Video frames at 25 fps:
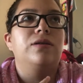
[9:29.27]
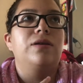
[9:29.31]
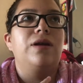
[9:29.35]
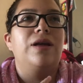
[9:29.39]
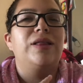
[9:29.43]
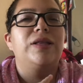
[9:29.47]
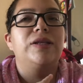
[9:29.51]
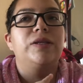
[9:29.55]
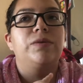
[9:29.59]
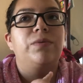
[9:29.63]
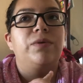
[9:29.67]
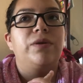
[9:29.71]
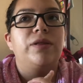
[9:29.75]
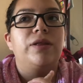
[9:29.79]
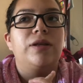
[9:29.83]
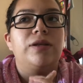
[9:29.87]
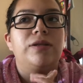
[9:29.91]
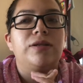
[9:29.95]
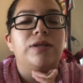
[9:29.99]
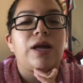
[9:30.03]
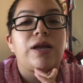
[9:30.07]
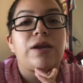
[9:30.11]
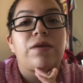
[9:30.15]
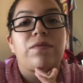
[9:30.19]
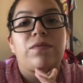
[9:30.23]
at this point,
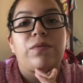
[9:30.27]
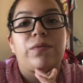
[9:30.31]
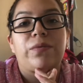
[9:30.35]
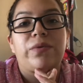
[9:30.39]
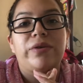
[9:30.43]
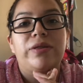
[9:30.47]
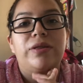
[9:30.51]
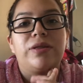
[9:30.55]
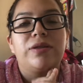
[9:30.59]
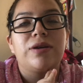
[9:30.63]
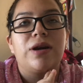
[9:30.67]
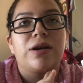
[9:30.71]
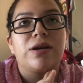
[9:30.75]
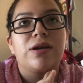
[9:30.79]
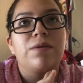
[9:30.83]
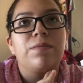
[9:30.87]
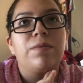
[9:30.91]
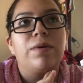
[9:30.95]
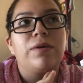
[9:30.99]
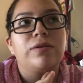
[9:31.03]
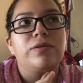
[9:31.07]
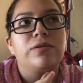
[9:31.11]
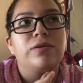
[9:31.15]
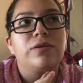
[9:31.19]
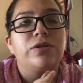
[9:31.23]
it's not even worth talking
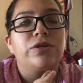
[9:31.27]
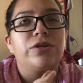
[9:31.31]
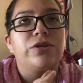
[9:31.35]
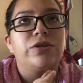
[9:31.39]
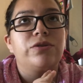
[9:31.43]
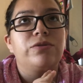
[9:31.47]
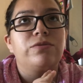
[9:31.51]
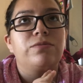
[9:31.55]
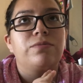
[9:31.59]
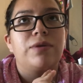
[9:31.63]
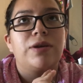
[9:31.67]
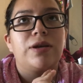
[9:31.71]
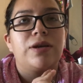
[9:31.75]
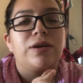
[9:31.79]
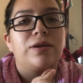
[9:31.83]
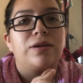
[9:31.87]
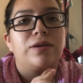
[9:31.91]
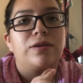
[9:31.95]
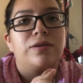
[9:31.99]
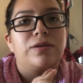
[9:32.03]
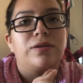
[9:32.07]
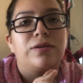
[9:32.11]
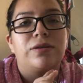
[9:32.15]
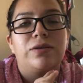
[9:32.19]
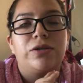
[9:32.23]
about those issues because
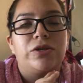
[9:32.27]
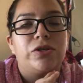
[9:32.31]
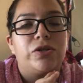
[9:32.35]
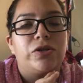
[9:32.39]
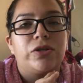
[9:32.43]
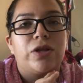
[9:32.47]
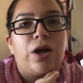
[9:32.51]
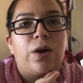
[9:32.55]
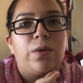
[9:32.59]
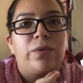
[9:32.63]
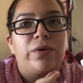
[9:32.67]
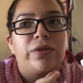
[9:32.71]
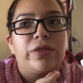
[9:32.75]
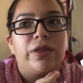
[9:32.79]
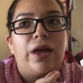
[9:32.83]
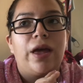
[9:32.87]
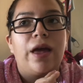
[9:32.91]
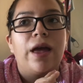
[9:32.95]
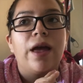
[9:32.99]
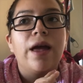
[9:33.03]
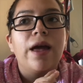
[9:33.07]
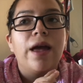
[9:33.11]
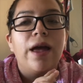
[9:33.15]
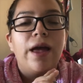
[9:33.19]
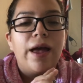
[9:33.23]
it's just not worth it.
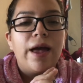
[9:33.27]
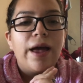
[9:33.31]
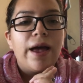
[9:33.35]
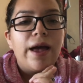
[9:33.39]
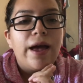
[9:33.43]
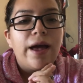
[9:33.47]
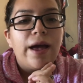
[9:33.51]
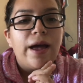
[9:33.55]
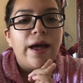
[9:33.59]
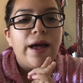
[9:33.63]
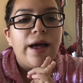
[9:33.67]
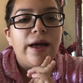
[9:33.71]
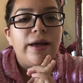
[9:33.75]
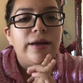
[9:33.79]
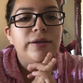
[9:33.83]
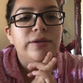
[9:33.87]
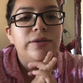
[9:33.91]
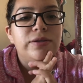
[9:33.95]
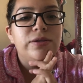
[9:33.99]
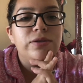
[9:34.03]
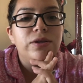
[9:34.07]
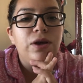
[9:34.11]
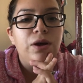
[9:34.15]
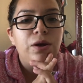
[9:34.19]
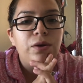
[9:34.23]

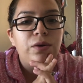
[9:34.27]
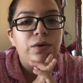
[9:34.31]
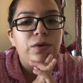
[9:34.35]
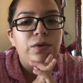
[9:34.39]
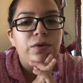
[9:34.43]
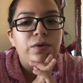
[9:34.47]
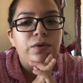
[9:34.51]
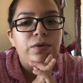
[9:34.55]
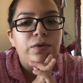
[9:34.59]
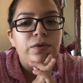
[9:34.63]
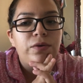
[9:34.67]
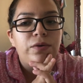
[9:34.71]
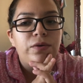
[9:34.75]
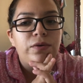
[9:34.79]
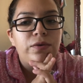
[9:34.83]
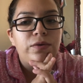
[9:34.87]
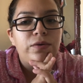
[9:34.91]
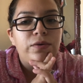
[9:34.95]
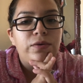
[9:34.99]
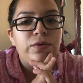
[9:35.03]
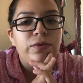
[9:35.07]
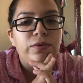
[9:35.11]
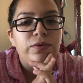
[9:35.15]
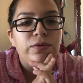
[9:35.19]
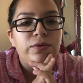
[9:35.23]

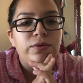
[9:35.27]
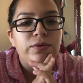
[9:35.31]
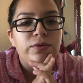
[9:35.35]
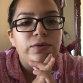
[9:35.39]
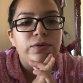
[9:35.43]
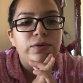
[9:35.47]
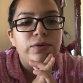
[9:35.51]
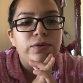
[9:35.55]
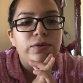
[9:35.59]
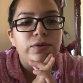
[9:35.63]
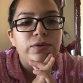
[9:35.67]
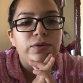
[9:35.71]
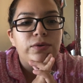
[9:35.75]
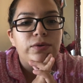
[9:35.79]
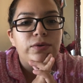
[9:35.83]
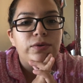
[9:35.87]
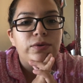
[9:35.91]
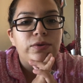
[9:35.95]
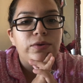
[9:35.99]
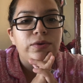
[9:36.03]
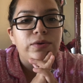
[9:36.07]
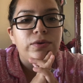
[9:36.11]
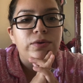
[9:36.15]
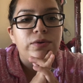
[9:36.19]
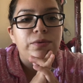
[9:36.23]
So
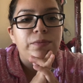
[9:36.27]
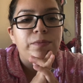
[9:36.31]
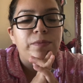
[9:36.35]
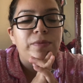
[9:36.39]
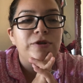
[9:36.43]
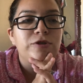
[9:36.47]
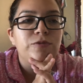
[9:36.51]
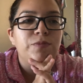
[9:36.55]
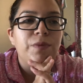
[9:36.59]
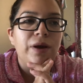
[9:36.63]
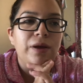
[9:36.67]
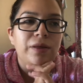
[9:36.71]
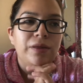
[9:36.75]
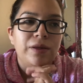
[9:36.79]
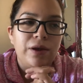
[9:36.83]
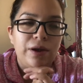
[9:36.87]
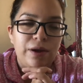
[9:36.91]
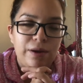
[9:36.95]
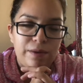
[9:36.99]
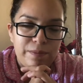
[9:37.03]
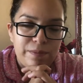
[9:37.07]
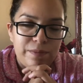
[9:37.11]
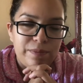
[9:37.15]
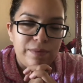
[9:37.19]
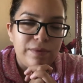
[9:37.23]

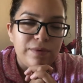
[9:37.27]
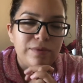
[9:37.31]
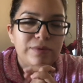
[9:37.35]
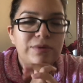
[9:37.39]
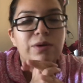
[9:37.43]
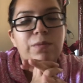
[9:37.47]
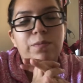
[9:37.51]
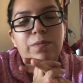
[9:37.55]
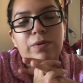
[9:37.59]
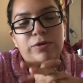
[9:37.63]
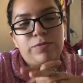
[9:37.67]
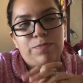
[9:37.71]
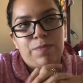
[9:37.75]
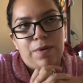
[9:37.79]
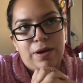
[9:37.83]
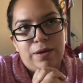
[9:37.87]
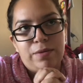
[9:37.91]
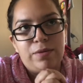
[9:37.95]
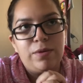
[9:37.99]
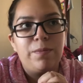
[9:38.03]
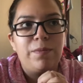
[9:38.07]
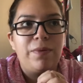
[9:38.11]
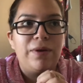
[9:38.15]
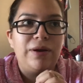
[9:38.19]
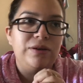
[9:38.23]

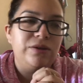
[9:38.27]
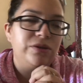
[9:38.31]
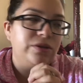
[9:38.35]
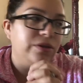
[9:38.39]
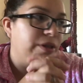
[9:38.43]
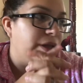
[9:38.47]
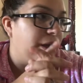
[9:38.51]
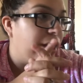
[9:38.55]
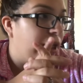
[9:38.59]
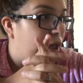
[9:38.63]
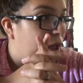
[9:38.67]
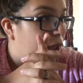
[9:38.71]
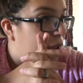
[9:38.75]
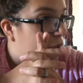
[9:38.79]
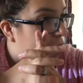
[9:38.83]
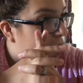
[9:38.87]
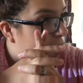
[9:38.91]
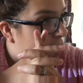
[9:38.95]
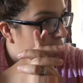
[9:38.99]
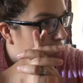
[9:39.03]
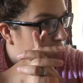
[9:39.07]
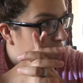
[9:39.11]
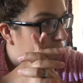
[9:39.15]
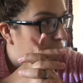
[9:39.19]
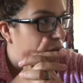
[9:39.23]
postpartum depression hit
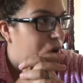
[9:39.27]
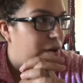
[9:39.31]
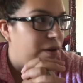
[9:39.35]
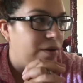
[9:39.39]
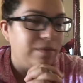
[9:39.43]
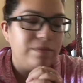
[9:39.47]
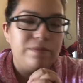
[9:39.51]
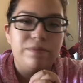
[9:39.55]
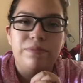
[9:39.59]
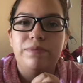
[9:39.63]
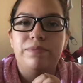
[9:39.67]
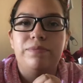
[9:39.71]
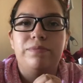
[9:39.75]
about,